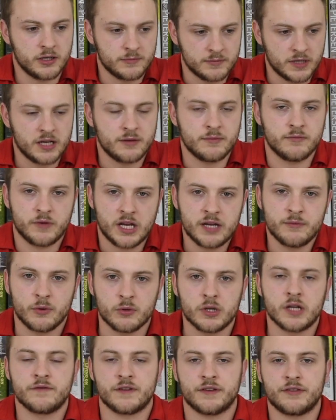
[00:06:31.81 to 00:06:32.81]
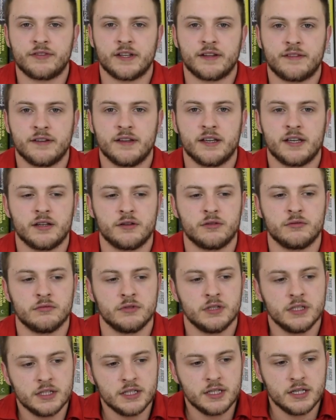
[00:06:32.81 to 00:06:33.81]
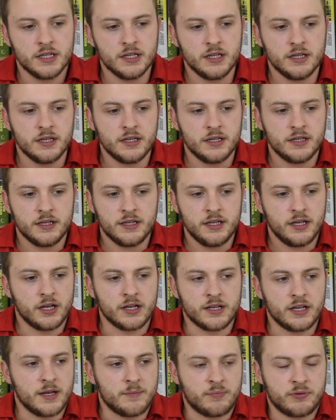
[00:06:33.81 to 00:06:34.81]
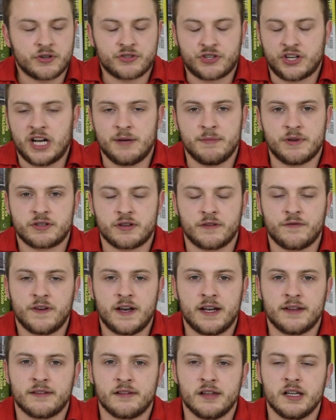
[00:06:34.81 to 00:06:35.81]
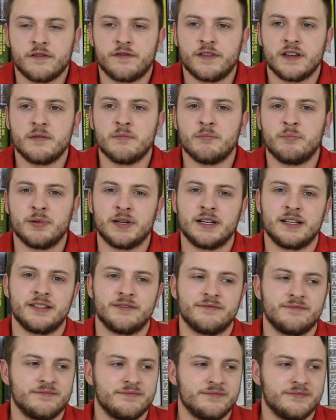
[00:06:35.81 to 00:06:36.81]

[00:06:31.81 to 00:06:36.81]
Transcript: He will love the city. He'll appreciate how much the fans love him, but